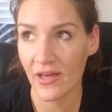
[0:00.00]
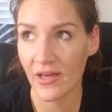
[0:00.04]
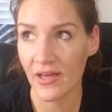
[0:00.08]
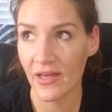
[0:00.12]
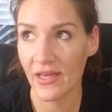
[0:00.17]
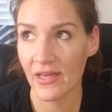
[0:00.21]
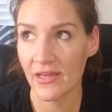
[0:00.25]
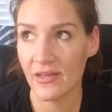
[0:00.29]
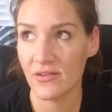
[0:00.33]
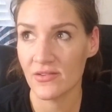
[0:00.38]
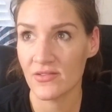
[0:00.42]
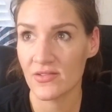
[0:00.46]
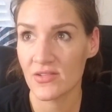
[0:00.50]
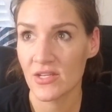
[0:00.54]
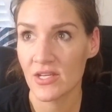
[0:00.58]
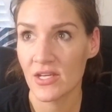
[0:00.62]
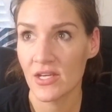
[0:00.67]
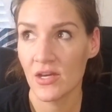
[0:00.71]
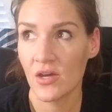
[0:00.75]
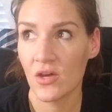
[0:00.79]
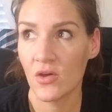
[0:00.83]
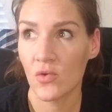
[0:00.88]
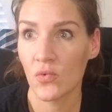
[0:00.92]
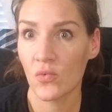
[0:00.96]
and
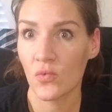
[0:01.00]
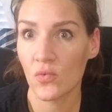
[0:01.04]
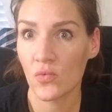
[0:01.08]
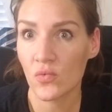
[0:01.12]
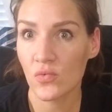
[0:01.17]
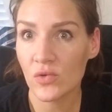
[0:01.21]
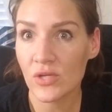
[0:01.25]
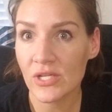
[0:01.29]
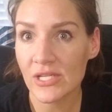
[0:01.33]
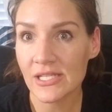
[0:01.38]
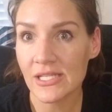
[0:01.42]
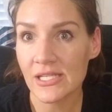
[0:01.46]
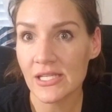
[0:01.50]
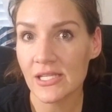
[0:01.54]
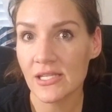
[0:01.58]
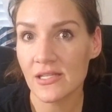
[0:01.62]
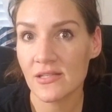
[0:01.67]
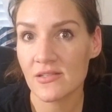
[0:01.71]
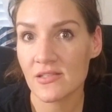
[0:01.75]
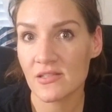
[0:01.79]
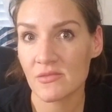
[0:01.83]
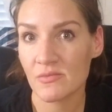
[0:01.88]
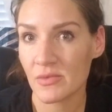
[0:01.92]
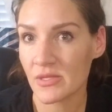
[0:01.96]
really
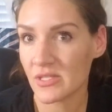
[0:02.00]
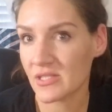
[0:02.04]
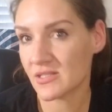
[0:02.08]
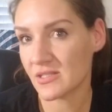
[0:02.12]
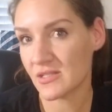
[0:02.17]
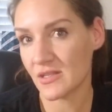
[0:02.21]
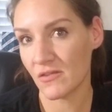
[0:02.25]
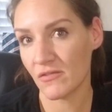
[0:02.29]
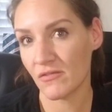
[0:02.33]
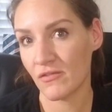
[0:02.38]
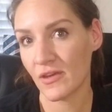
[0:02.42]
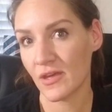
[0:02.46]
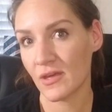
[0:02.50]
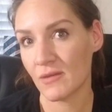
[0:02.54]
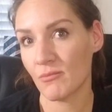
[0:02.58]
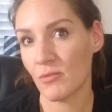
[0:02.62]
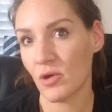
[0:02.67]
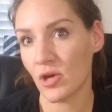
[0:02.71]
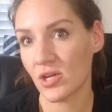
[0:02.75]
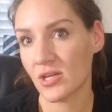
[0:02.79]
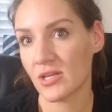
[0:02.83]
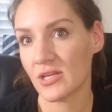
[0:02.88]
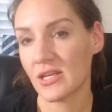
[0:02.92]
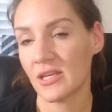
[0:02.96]
specific
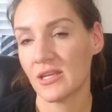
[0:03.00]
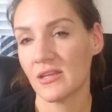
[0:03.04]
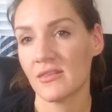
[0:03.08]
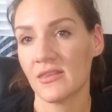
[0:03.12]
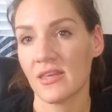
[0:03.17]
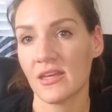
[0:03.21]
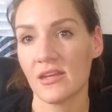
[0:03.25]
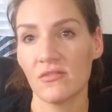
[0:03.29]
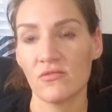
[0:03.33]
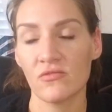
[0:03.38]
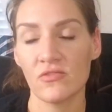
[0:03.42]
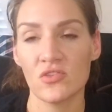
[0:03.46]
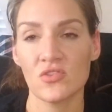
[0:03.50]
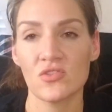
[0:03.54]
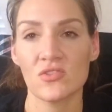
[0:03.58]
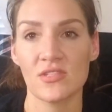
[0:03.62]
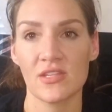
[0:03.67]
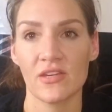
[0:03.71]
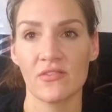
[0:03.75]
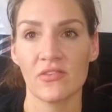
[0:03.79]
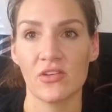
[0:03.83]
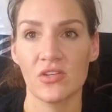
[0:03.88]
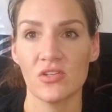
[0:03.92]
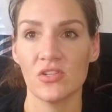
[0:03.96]
marketing that
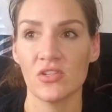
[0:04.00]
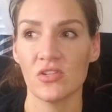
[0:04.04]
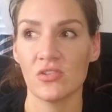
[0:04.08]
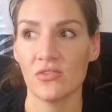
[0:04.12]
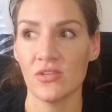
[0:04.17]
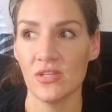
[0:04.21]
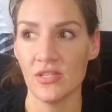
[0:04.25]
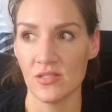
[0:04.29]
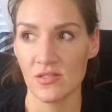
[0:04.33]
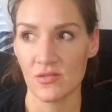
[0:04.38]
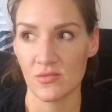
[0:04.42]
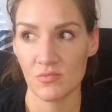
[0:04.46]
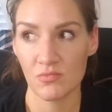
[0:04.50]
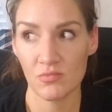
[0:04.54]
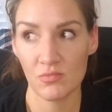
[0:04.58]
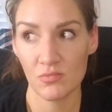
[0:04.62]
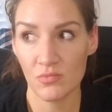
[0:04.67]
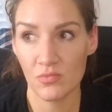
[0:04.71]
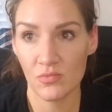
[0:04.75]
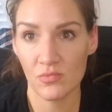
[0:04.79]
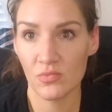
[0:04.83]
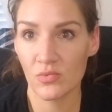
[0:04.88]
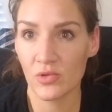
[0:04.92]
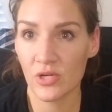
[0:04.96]
Infusionsoft can do is
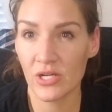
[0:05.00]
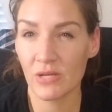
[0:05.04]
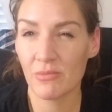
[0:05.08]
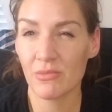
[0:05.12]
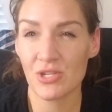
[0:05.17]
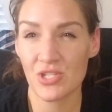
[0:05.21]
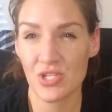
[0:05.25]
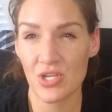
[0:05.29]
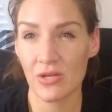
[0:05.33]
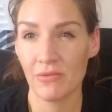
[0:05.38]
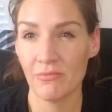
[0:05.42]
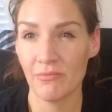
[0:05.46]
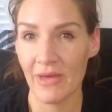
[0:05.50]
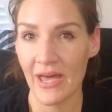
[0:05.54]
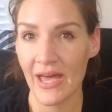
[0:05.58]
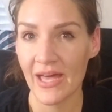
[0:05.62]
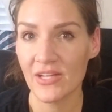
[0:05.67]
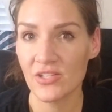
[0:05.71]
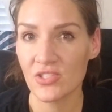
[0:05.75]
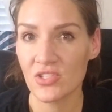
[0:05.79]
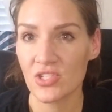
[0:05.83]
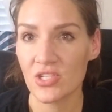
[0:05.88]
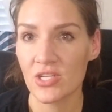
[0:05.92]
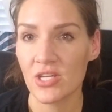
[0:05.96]
pretty much
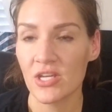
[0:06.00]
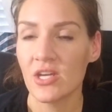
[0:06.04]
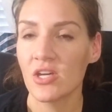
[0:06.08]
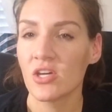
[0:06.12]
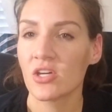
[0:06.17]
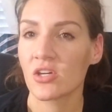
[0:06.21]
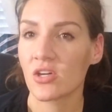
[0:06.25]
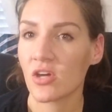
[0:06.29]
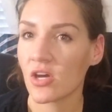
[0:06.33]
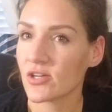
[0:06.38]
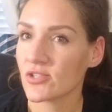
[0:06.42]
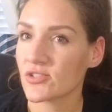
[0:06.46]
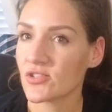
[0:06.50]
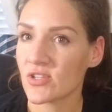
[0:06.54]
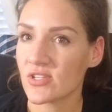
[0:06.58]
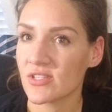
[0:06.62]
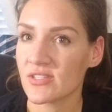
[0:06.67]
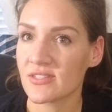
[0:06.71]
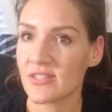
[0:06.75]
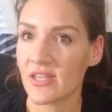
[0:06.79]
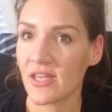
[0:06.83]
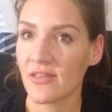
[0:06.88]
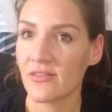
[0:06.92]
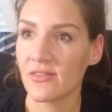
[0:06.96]
unmatched. Kartra
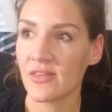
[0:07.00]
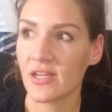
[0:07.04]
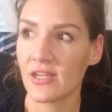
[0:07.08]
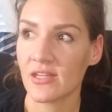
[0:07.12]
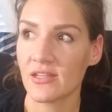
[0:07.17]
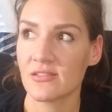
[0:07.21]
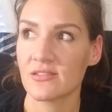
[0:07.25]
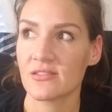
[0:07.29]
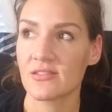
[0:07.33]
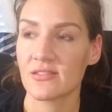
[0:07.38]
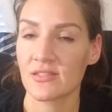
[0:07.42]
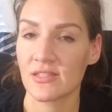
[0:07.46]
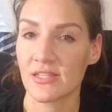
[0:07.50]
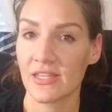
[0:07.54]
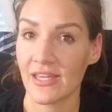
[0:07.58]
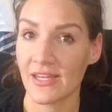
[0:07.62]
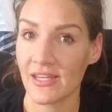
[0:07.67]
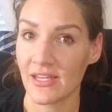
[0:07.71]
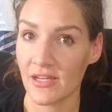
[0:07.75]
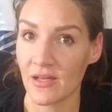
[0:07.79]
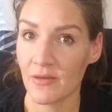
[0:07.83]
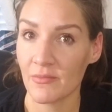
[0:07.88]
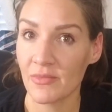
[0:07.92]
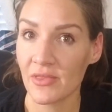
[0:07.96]
is saying that it's
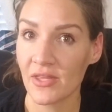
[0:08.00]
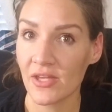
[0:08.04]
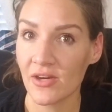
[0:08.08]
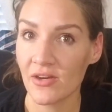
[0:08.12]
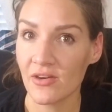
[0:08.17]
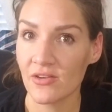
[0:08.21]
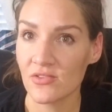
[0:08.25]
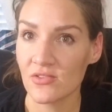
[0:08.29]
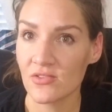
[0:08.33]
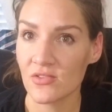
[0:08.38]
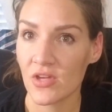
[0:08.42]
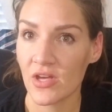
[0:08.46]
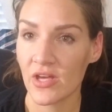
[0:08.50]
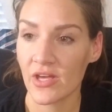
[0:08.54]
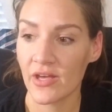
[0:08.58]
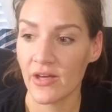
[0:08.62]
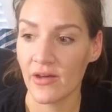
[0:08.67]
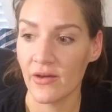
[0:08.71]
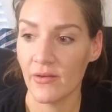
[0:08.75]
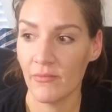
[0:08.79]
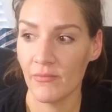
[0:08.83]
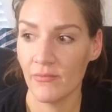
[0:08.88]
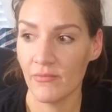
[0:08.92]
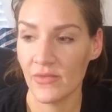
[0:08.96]
getting up there.
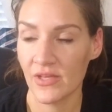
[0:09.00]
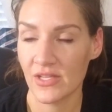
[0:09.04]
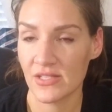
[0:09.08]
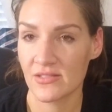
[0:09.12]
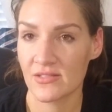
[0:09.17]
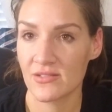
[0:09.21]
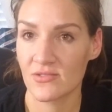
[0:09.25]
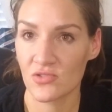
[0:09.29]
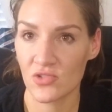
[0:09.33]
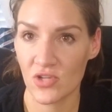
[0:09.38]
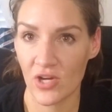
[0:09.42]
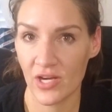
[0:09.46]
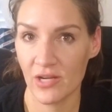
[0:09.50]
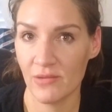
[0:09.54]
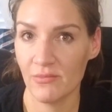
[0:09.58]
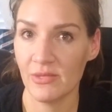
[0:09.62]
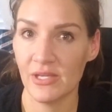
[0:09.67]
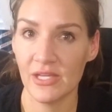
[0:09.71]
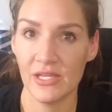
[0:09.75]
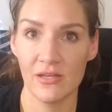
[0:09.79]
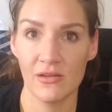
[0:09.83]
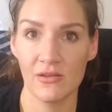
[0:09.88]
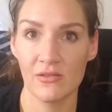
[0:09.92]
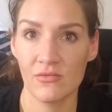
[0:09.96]
It's trying to
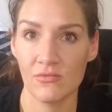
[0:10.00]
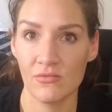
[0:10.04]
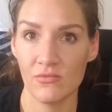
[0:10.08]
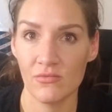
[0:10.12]
be